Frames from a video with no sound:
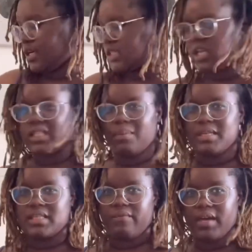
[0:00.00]
Y'all saw some of
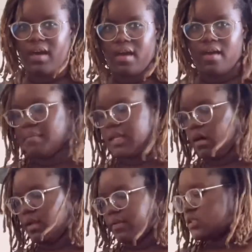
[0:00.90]
the stuff I got, but not
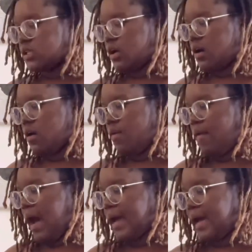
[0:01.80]
all of it.
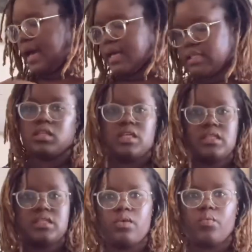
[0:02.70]
So I got
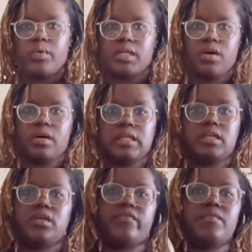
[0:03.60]
this window
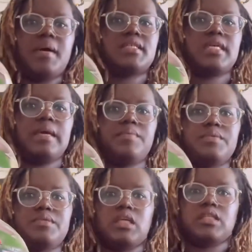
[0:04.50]
cleaner for my
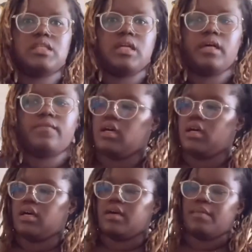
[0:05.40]
tables and stuff
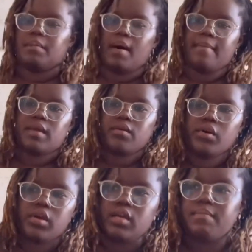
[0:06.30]
um, in my
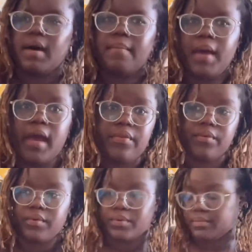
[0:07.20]
mirror in my
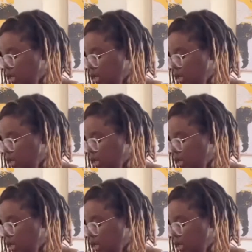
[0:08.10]
bathroom.